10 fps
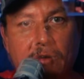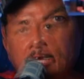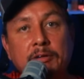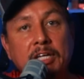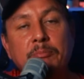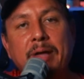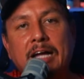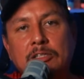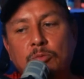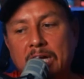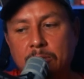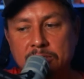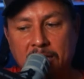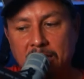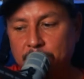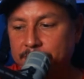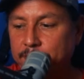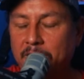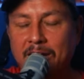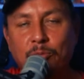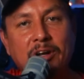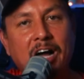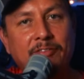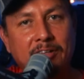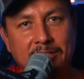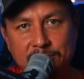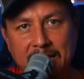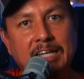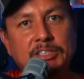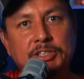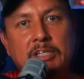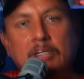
Now, getting back to what I was saying before I went off on this tangent,